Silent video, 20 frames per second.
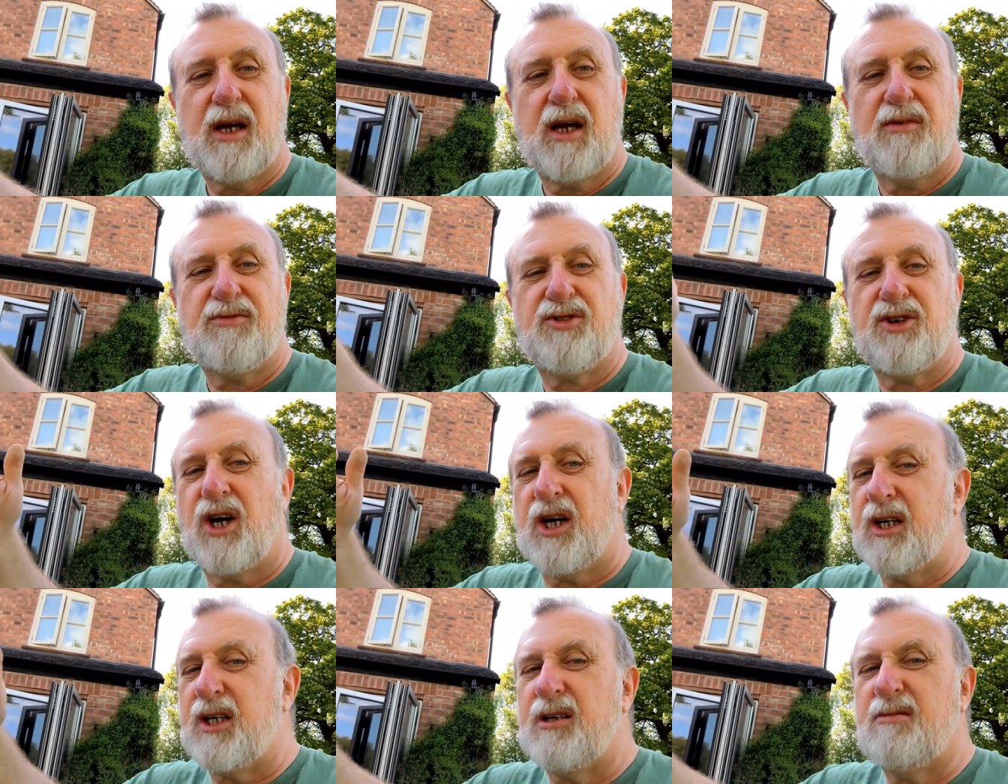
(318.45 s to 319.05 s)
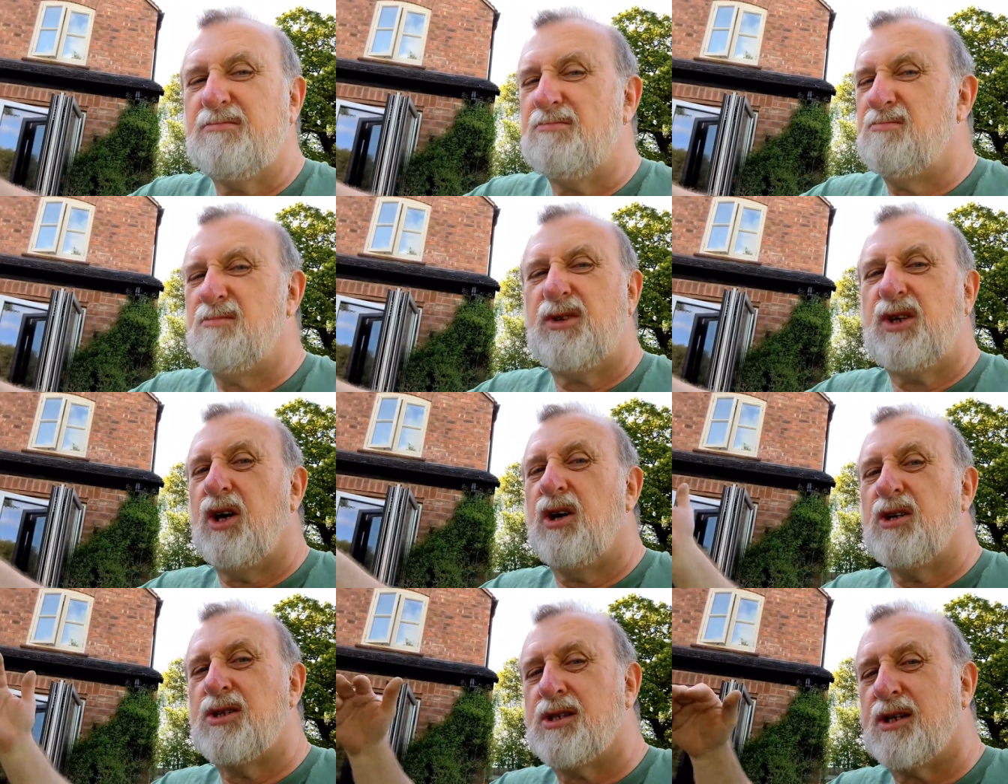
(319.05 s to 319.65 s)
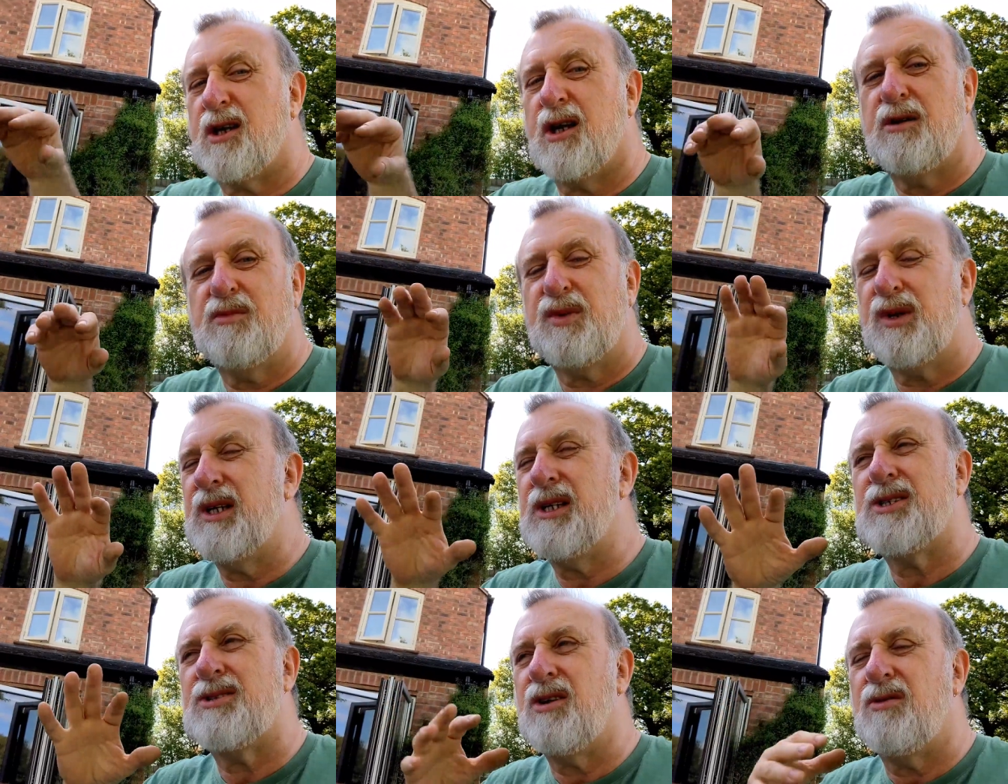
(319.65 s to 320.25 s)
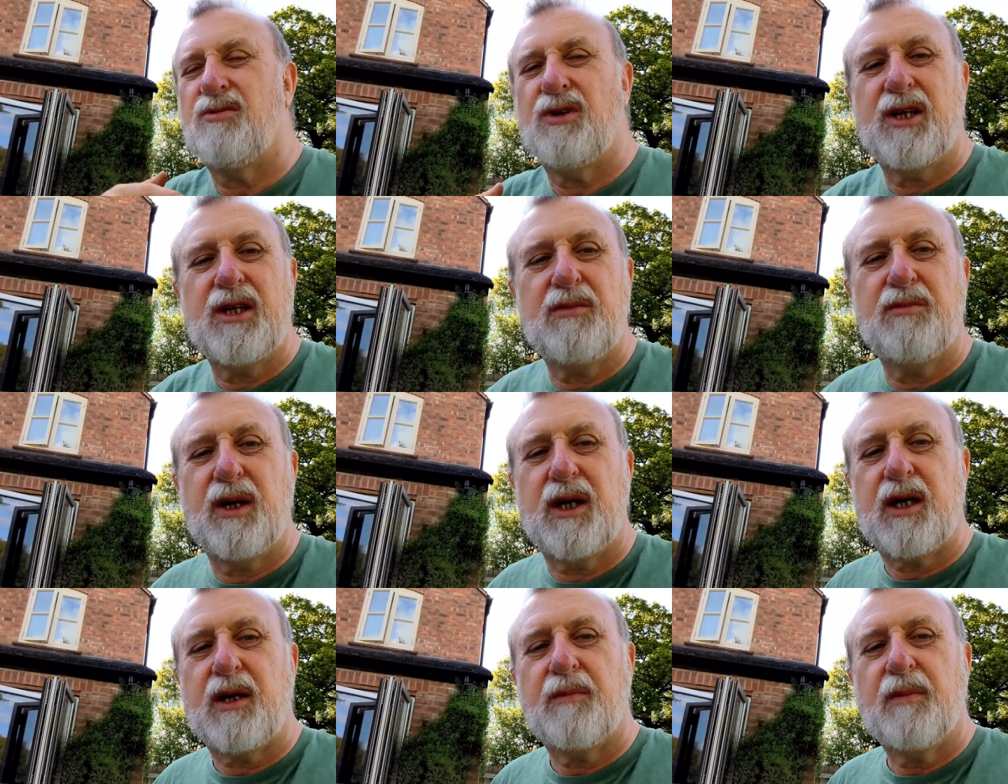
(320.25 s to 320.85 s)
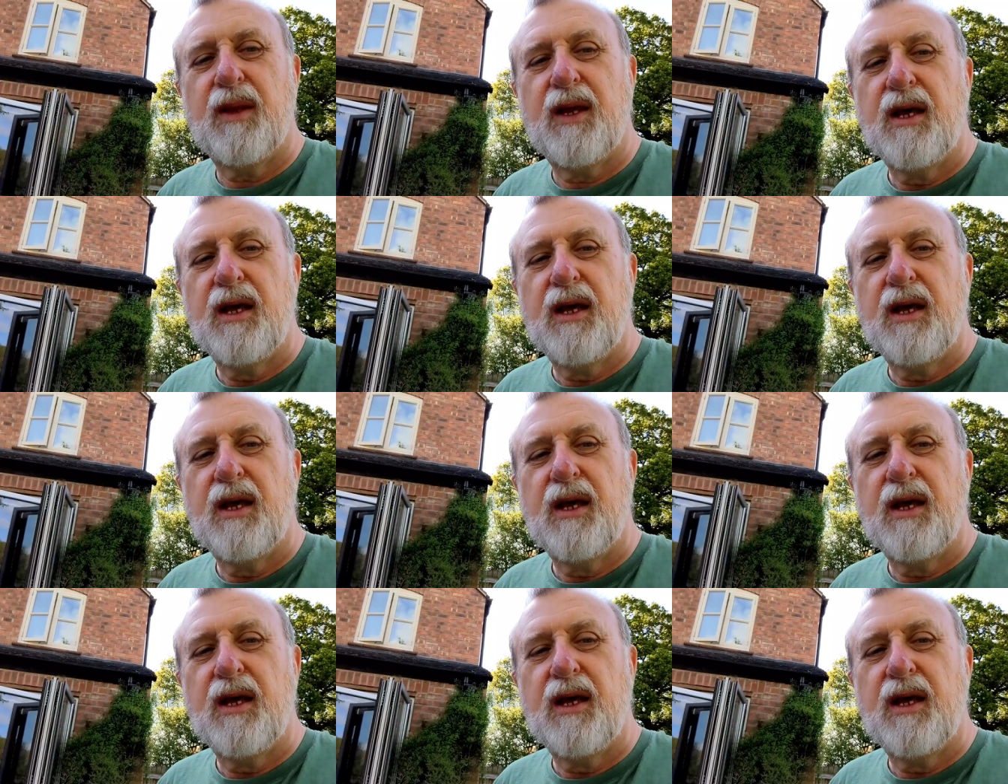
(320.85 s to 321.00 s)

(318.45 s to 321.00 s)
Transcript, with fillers: I've tried it years ago, but it's not really me.